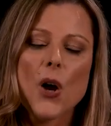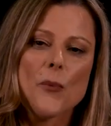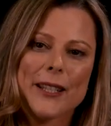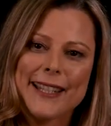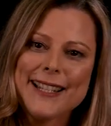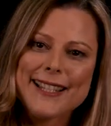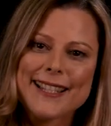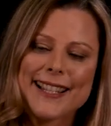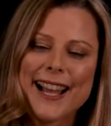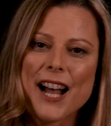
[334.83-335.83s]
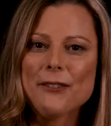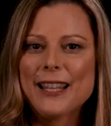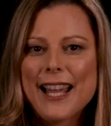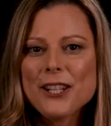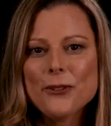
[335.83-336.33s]
With this, I would
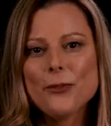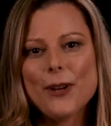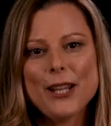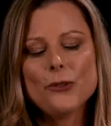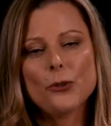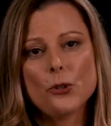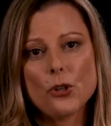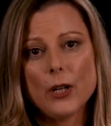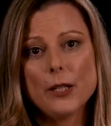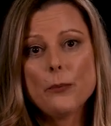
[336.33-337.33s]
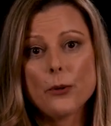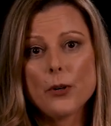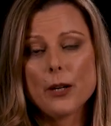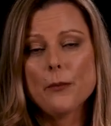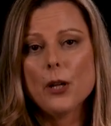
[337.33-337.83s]
like to invite you to join
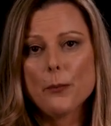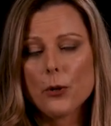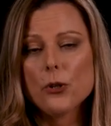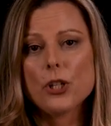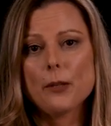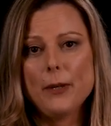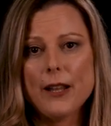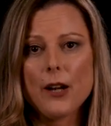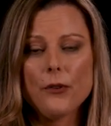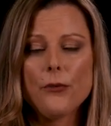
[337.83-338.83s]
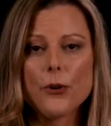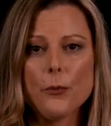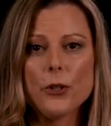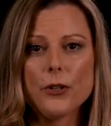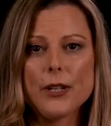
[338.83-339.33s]
Project Minerva for
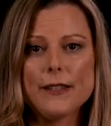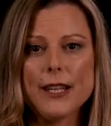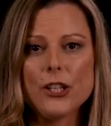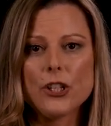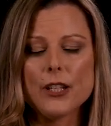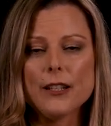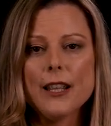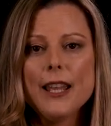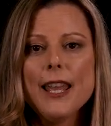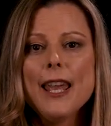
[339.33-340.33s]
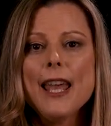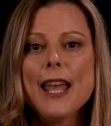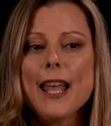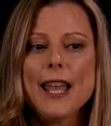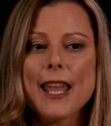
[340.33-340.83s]
Modernization.
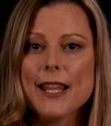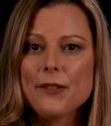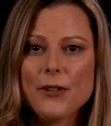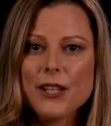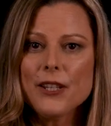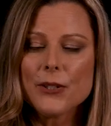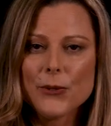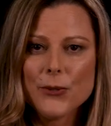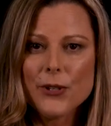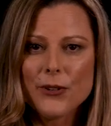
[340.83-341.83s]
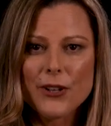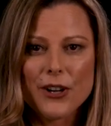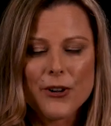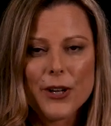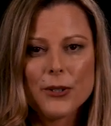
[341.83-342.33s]
As we soon
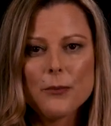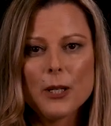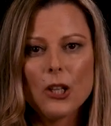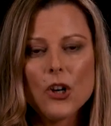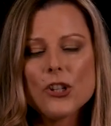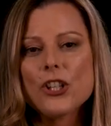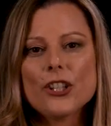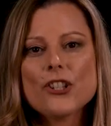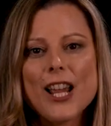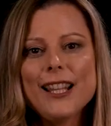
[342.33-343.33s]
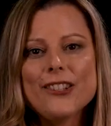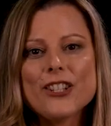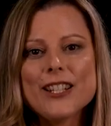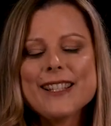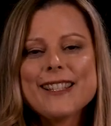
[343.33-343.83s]
are going to be launching
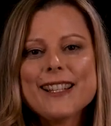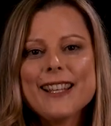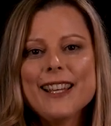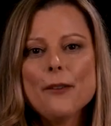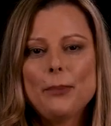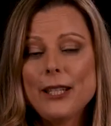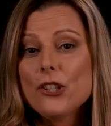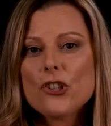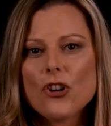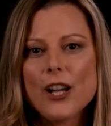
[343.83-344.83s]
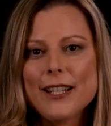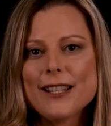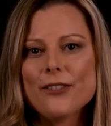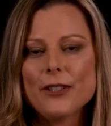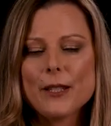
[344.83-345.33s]
challenges, please join
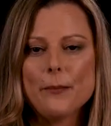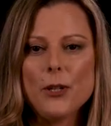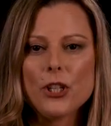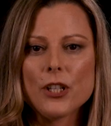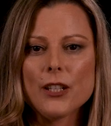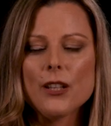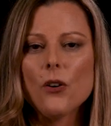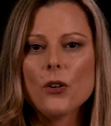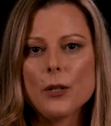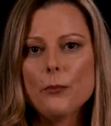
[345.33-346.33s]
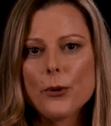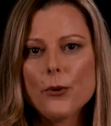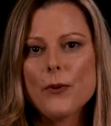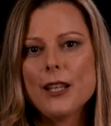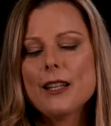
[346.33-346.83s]
us on this mission on
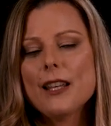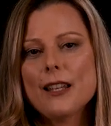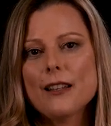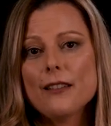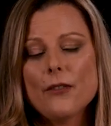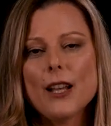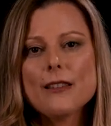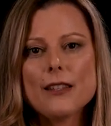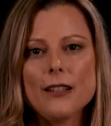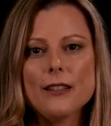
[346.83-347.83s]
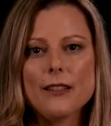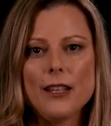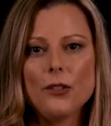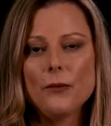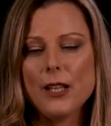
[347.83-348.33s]
improving and advancing the
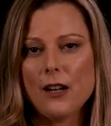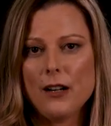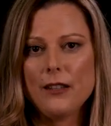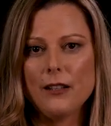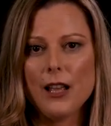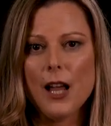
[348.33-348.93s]
state of the art in